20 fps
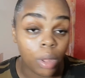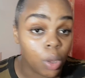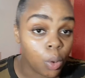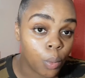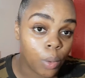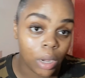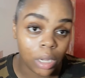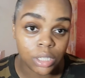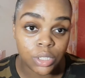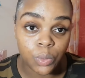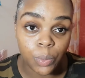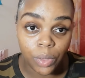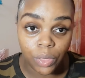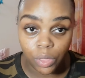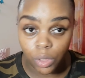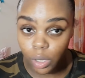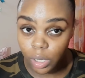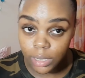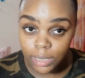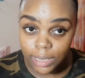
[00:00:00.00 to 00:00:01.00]
it works with
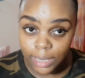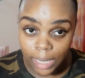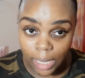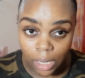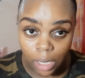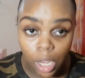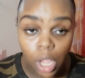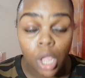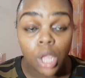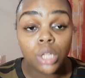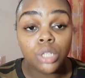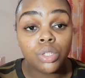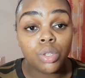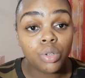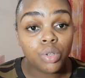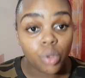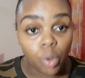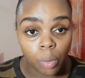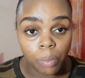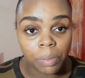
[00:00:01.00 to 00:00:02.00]
your skin so
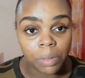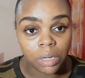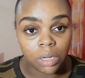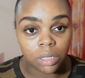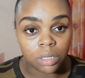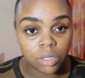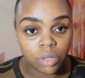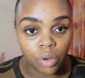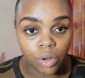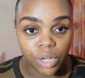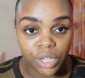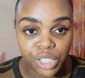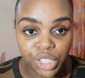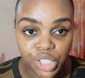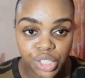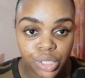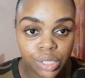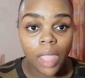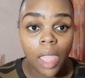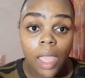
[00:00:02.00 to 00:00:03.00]
don't don't be
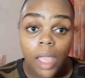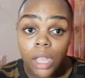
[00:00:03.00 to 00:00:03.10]
discouraged